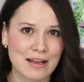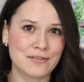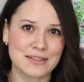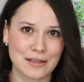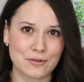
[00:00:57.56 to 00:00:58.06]

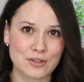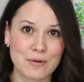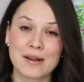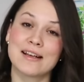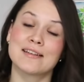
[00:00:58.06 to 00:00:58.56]
love
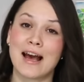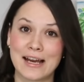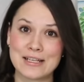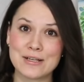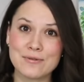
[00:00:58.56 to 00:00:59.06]
Skillshare because
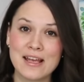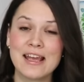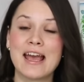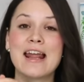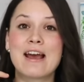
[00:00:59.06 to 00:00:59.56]
I do,
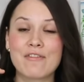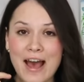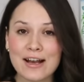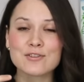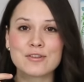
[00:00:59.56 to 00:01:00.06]
and I've
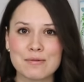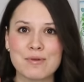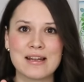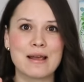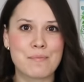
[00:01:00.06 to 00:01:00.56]
actually
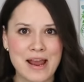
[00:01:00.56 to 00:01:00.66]
been a